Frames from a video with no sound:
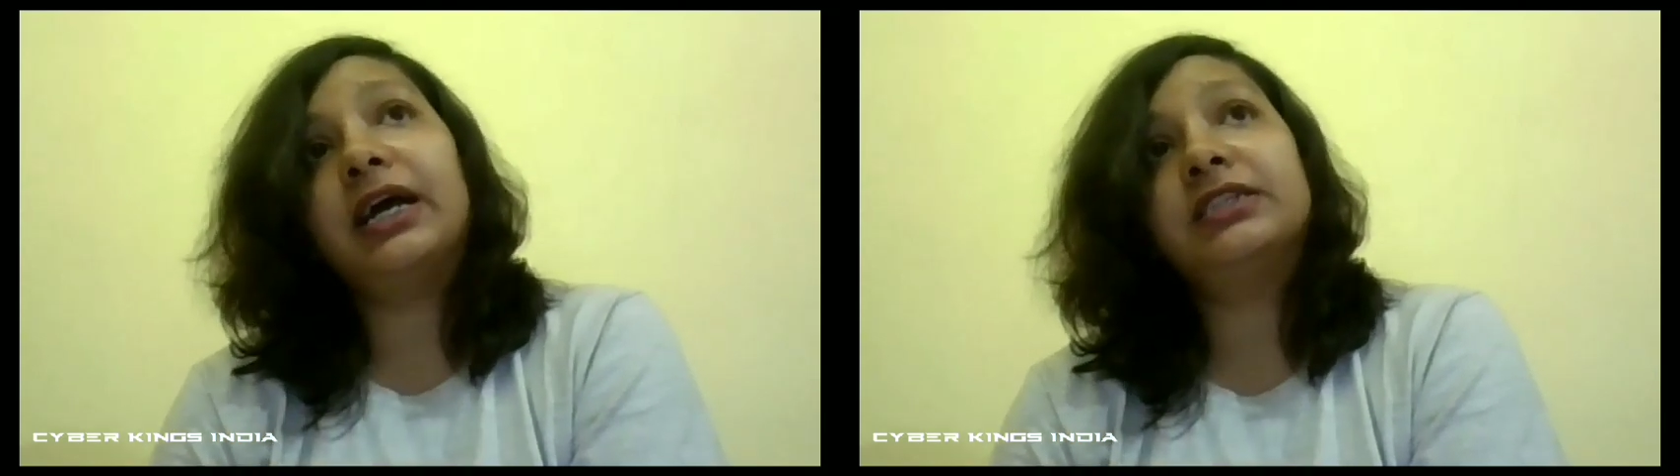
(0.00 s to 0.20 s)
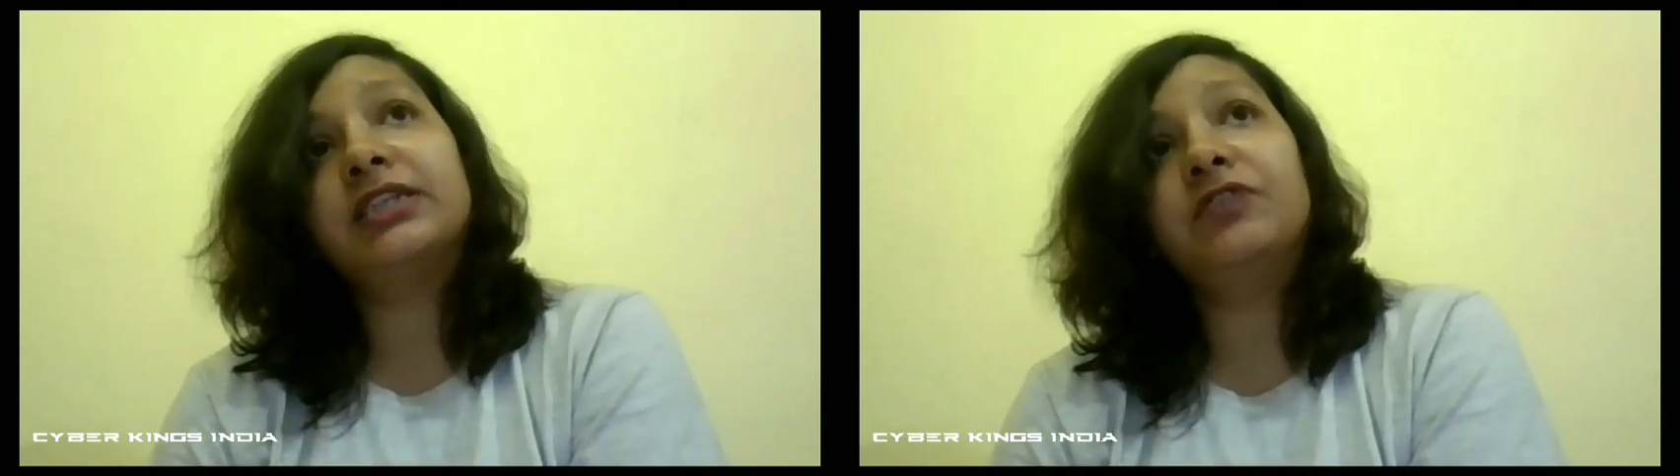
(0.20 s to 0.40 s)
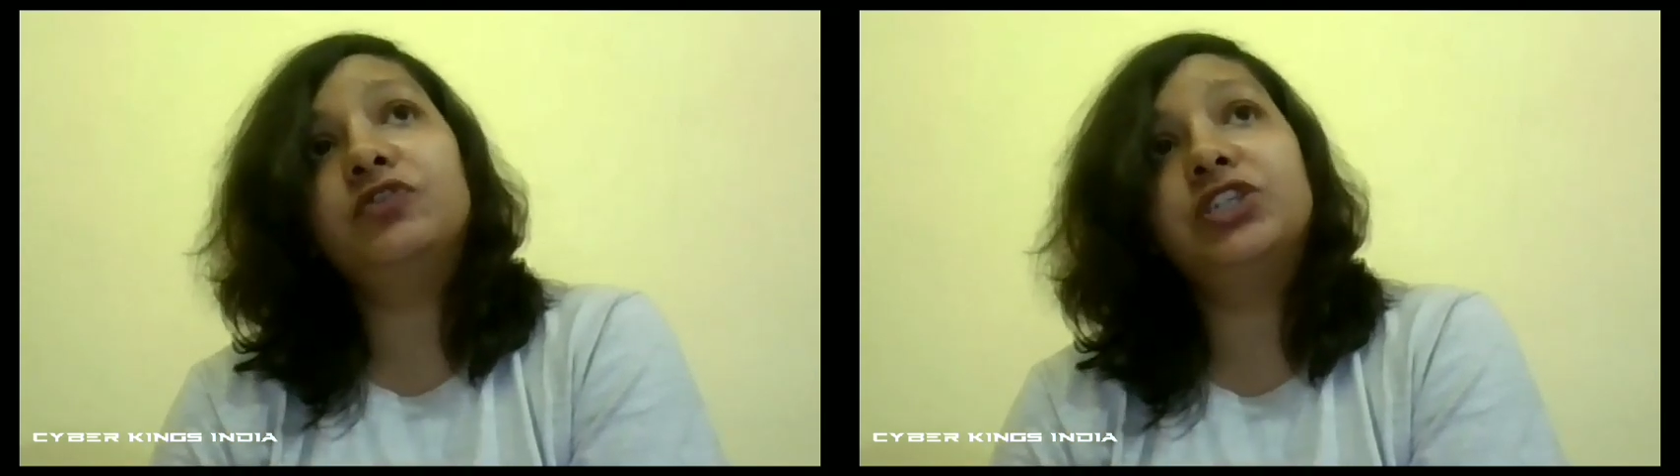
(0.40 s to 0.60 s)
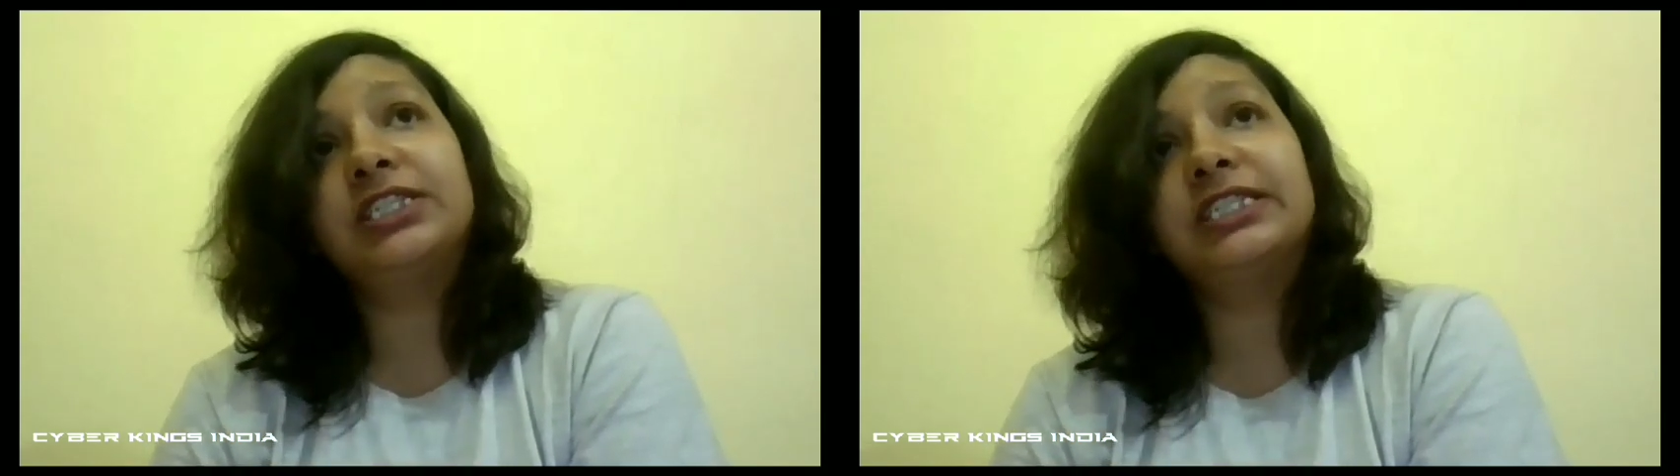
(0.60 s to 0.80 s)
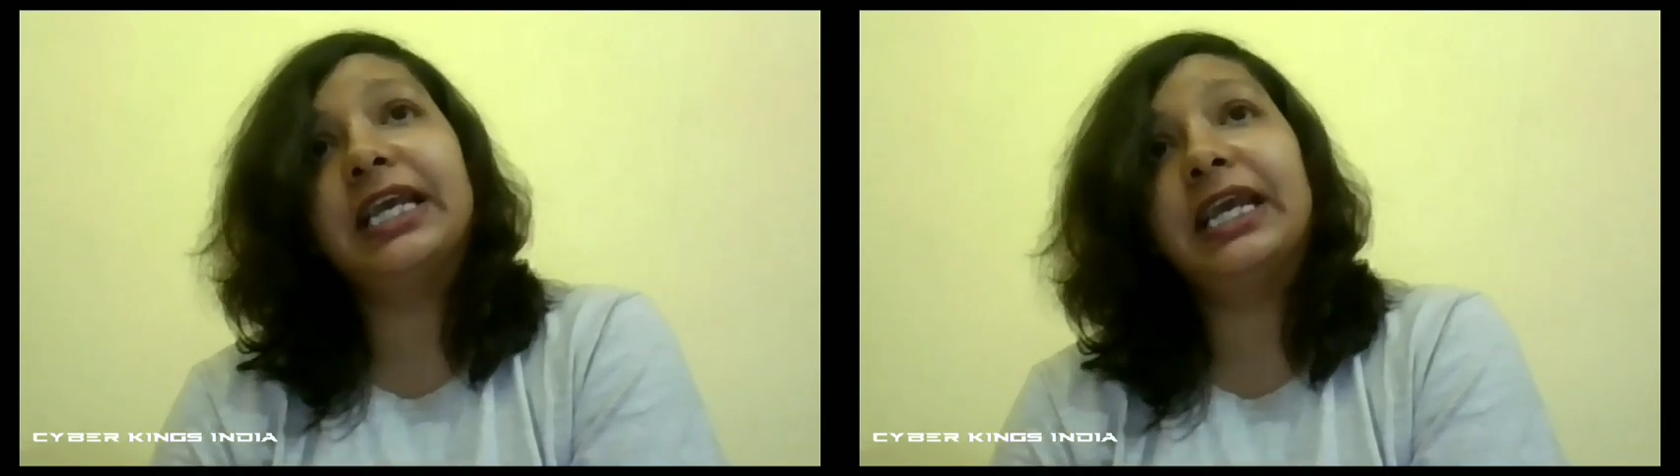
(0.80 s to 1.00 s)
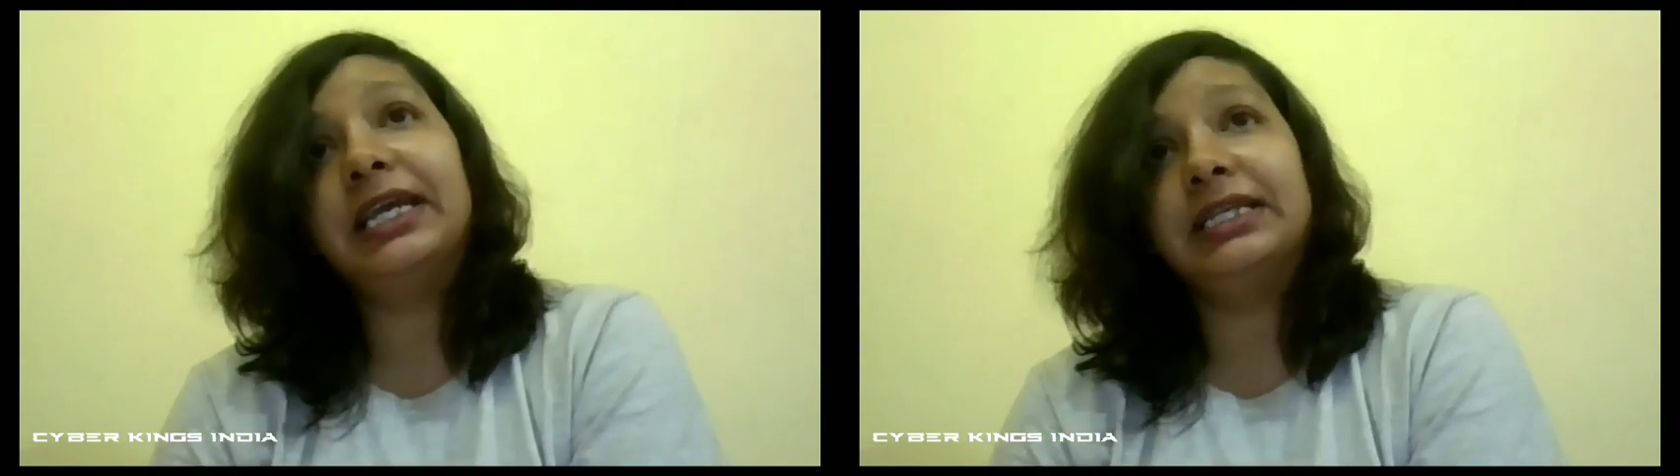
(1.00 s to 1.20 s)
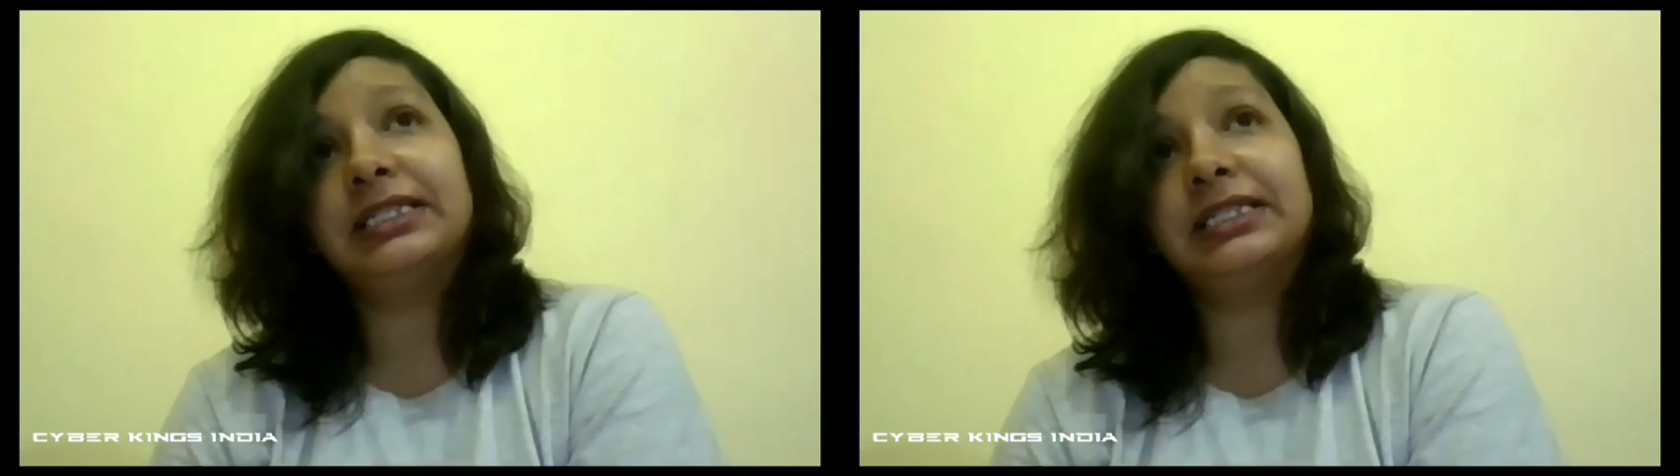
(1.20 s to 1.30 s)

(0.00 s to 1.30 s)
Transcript: as I would say, is